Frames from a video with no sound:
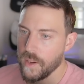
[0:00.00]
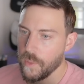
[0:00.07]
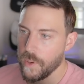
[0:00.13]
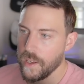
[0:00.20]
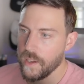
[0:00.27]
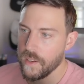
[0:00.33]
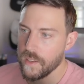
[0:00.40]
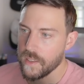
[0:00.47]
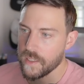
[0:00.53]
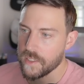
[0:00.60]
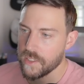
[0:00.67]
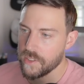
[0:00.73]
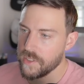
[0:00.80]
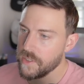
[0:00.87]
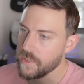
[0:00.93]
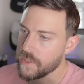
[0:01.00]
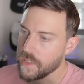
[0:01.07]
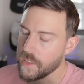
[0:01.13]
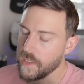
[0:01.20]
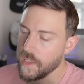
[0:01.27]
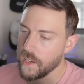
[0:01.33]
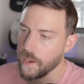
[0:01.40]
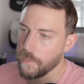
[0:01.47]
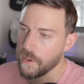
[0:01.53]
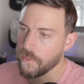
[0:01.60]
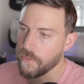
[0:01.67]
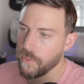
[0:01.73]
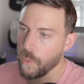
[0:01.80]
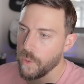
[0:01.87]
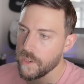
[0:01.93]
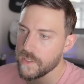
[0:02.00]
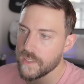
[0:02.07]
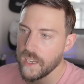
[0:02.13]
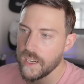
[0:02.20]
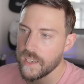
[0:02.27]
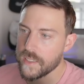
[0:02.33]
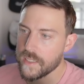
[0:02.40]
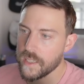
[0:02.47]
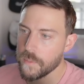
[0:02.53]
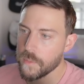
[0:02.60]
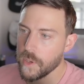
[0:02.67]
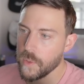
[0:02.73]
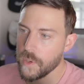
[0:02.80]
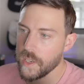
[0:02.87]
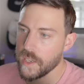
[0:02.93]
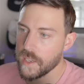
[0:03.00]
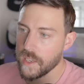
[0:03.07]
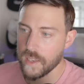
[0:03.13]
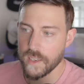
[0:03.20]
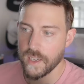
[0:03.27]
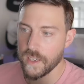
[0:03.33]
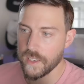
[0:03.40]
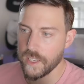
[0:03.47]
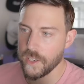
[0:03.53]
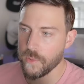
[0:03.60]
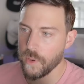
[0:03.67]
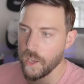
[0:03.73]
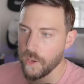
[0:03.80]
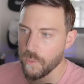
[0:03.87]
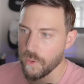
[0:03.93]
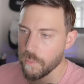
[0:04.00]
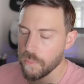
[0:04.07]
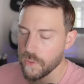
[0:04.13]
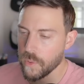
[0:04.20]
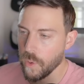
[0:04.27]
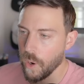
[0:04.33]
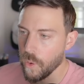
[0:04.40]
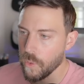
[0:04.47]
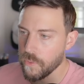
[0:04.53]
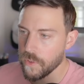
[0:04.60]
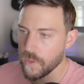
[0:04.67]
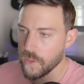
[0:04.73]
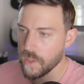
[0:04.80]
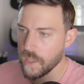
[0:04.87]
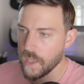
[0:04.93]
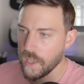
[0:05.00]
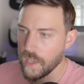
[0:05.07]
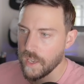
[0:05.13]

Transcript: Well, shoot. I mean, Ford's got some going in Kentucky, right, with Blue Oval.